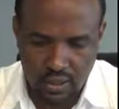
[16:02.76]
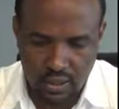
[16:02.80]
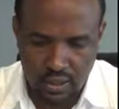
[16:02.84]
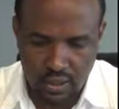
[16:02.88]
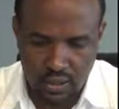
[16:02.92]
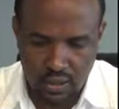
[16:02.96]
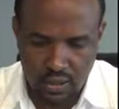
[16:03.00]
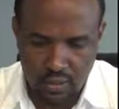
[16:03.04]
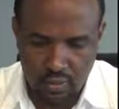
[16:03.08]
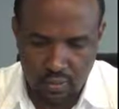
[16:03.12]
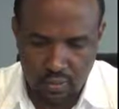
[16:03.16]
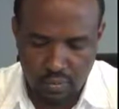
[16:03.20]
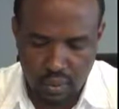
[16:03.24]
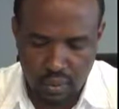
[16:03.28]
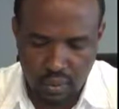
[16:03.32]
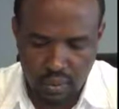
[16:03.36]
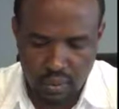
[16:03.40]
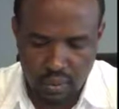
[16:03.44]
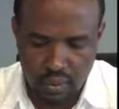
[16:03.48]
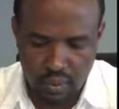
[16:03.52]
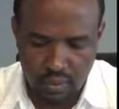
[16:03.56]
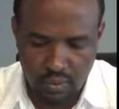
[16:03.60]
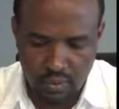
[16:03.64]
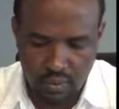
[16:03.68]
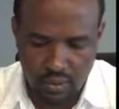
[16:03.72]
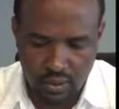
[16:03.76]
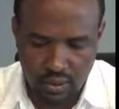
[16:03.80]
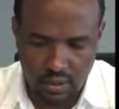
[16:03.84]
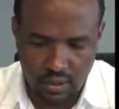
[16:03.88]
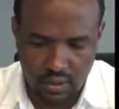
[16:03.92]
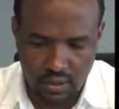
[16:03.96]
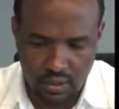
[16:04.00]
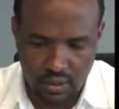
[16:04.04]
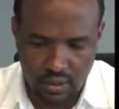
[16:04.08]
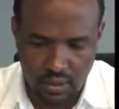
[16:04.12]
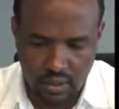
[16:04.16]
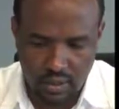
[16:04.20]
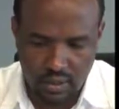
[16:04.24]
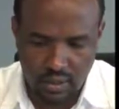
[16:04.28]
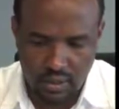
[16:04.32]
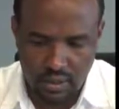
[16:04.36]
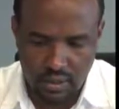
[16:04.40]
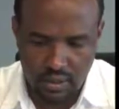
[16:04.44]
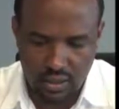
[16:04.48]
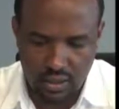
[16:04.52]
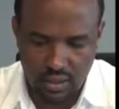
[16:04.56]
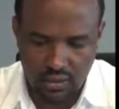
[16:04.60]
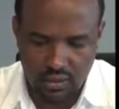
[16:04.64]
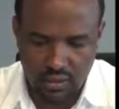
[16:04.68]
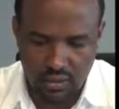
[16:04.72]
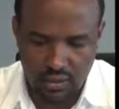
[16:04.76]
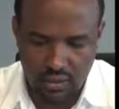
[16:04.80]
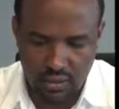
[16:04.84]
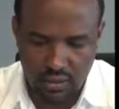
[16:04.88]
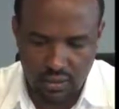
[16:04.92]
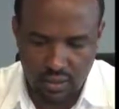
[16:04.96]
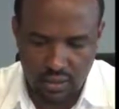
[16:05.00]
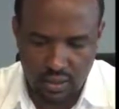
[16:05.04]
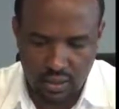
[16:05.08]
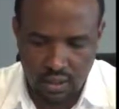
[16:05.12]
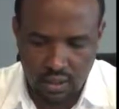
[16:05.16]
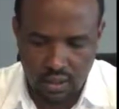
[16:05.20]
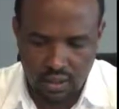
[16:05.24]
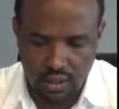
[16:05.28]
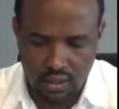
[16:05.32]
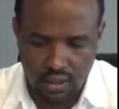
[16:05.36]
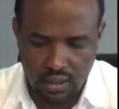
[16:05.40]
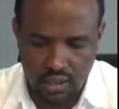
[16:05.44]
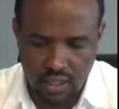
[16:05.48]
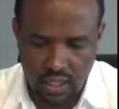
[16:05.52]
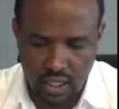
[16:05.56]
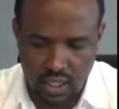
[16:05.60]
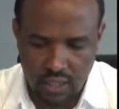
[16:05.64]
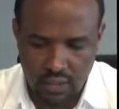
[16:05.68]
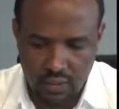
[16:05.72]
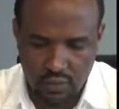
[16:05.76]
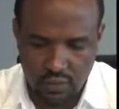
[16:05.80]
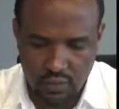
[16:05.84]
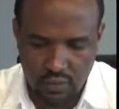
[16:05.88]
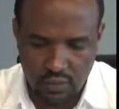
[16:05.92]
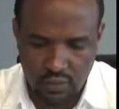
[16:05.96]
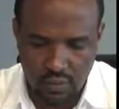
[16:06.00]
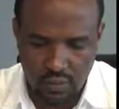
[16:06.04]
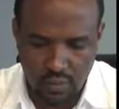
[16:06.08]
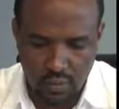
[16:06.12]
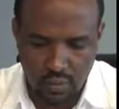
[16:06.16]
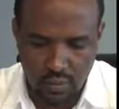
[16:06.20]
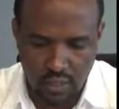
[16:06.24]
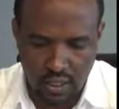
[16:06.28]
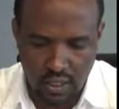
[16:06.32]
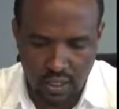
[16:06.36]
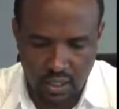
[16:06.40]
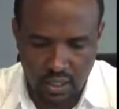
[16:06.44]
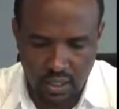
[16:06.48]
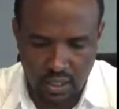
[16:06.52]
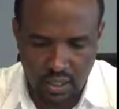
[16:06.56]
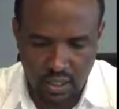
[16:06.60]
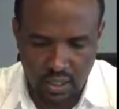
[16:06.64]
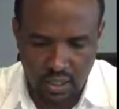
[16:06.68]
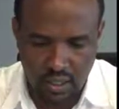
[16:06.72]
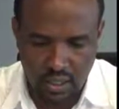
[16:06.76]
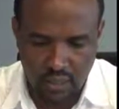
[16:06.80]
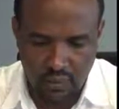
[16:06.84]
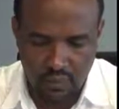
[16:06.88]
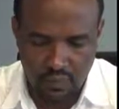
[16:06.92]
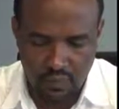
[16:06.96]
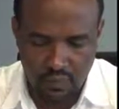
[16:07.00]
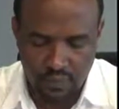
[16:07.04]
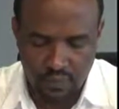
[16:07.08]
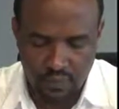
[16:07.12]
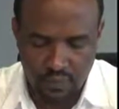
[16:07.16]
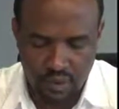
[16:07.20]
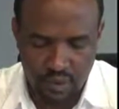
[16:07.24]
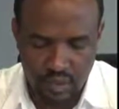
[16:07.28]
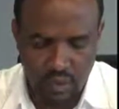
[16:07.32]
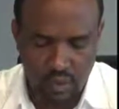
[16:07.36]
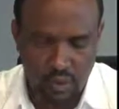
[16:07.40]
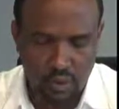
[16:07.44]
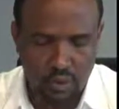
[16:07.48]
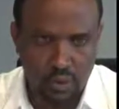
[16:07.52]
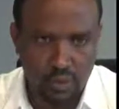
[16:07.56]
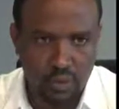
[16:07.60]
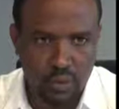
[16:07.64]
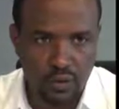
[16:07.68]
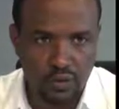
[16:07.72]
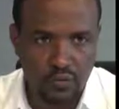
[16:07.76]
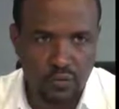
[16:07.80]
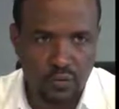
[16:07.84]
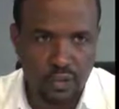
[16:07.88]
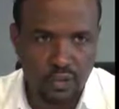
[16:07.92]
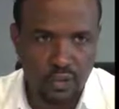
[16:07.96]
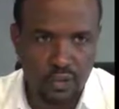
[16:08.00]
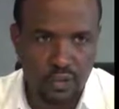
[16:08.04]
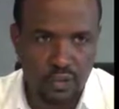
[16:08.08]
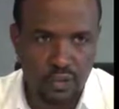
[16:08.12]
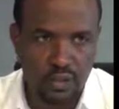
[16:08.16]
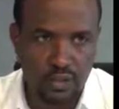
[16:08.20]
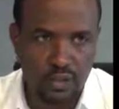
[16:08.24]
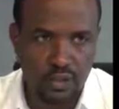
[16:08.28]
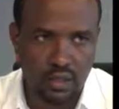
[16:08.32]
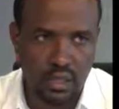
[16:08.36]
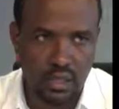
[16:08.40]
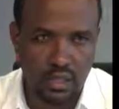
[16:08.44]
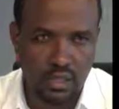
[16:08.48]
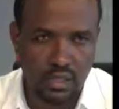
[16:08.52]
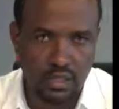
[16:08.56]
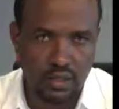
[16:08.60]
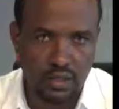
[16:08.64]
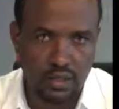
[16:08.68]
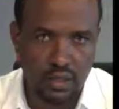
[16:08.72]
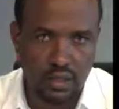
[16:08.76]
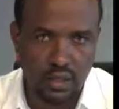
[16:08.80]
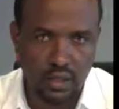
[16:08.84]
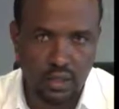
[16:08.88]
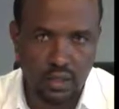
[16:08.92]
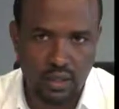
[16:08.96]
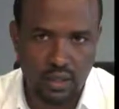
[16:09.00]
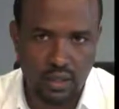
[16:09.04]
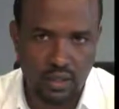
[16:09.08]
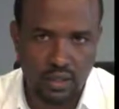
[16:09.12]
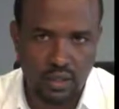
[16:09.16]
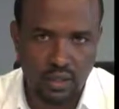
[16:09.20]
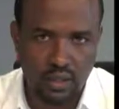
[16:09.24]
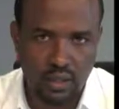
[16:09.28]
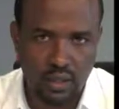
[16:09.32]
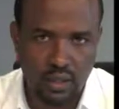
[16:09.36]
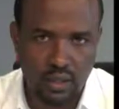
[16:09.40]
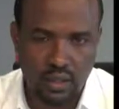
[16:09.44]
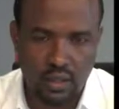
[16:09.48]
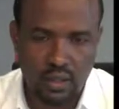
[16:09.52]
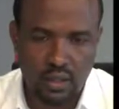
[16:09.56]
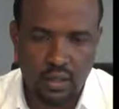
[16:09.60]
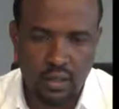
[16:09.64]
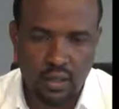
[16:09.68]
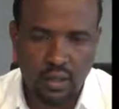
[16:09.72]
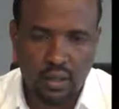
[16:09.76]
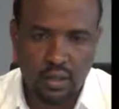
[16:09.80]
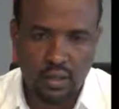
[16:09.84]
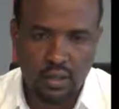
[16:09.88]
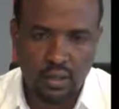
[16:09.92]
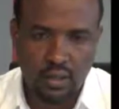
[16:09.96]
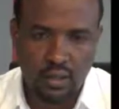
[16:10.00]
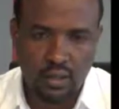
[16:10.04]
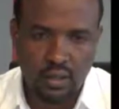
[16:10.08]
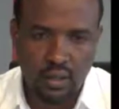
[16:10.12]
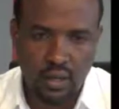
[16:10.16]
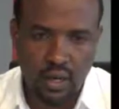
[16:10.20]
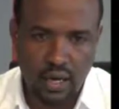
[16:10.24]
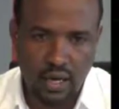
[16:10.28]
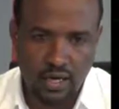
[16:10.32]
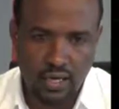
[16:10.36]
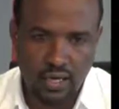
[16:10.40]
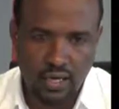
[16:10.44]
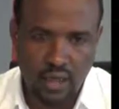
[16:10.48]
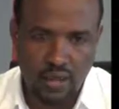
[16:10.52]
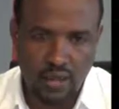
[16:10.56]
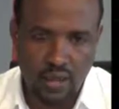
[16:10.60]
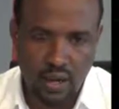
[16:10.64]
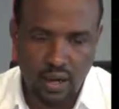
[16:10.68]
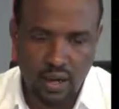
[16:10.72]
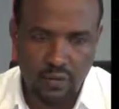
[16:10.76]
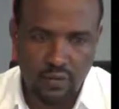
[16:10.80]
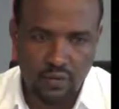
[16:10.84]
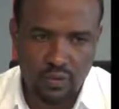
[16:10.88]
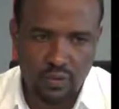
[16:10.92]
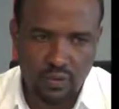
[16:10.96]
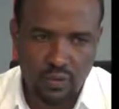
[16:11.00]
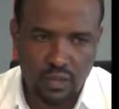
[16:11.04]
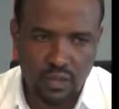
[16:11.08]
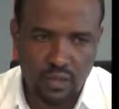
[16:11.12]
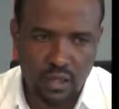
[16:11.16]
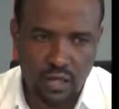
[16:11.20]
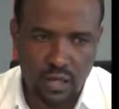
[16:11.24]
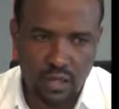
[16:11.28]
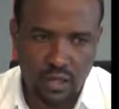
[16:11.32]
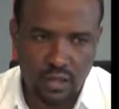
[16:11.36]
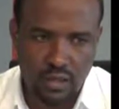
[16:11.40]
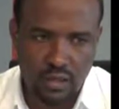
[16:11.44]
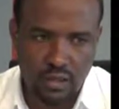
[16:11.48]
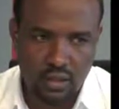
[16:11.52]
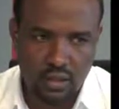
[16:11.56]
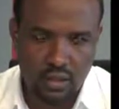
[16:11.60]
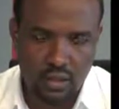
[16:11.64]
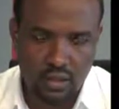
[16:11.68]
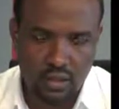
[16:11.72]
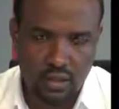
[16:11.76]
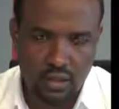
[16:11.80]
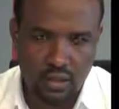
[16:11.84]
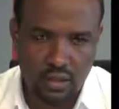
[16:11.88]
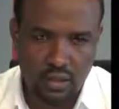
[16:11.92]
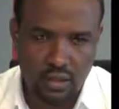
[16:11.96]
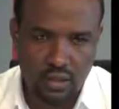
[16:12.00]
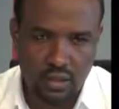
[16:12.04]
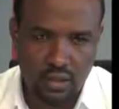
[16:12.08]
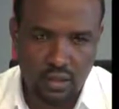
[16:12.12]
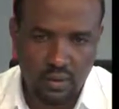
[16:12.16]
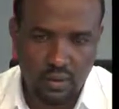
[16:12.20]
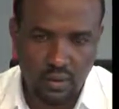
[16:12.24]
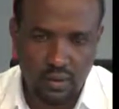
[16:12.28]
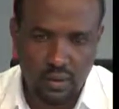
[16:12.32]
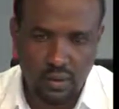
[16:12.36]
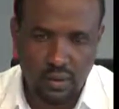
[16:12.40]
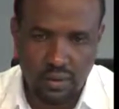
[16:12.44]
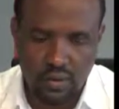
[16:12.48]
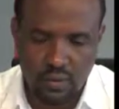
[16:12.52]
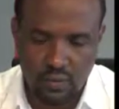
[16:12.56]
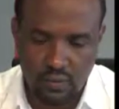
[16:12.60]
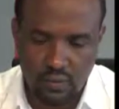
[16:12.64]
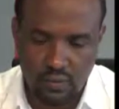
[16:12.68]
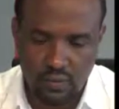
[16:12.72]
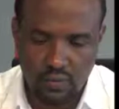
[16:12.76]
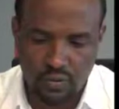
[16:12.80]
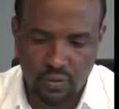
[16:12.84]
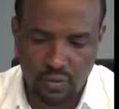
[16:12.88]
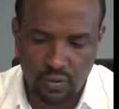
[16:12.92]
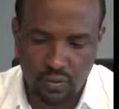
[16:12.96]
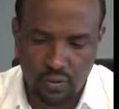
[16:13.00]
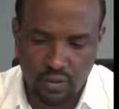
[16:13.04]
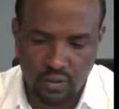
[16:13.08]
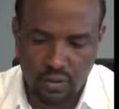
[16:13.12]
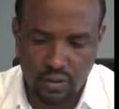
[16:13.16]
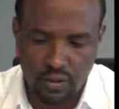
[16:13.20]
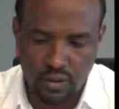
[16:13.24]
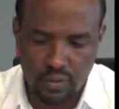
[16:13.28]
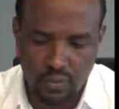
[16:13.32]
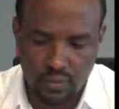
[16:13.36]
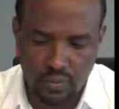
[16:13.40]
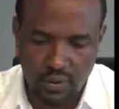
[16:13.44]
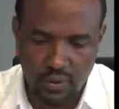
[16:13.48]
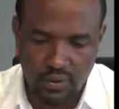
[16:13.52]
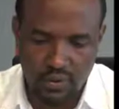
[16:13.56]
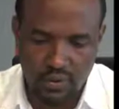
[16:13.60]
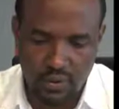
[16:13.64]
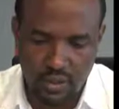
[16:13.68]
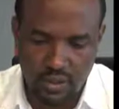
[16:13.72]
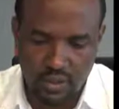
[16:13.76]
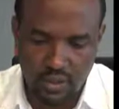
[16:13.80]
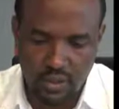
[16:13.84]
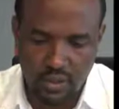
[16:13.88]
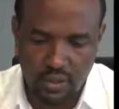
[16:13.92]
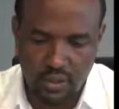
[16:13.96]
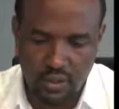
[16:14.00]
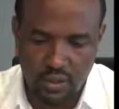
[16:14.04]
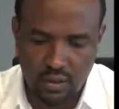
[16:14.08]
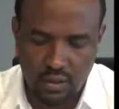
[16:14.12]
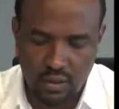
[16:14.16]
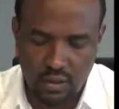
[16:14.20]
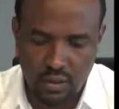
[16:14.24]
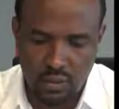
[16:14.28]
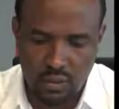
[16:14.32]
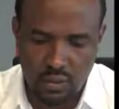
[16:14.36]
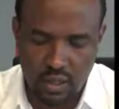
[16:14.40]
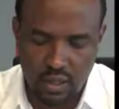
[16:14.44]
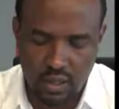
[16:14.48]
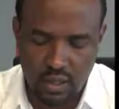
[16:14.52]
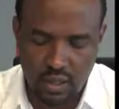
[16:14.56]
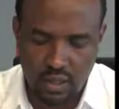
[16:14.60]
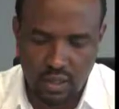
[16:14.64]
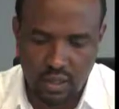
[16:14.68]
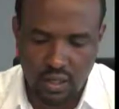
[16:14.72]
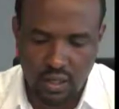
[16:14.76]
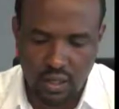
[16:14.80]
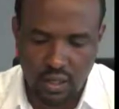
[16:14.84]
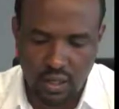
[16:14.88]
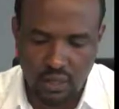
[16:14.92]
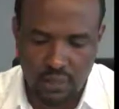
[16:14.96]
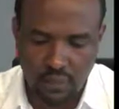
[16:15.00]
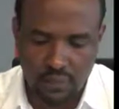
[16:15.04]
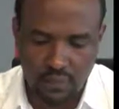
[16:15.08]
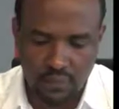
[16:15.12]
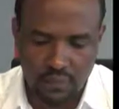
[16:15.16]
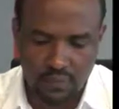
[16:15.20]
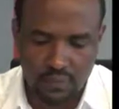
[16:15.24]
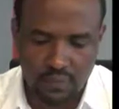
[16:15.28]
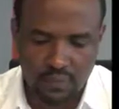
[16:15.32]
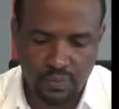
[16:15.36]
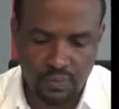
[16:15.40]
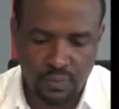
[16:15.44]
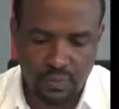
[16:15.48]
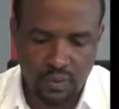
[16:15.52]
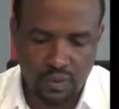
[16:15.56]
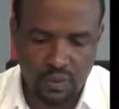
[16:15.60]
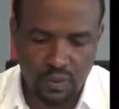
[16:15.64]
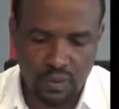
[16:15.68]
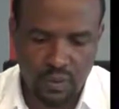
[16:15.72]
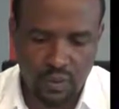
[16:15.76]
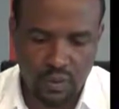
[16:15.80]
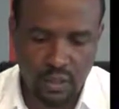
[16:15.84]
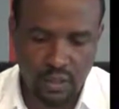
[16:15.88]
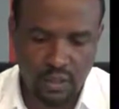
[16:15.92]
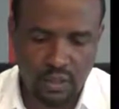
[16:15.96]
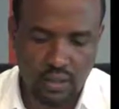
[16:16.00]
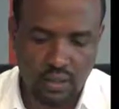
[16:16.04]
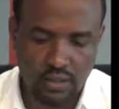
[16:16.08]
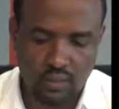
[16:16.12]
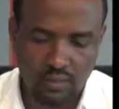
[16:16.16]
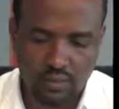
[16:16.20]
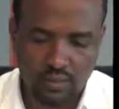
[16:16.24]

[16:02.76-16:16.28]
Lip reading: and maintainable, and therefore the size of the command area need to be fixed at the beginning. Either we have to start from the previous command area where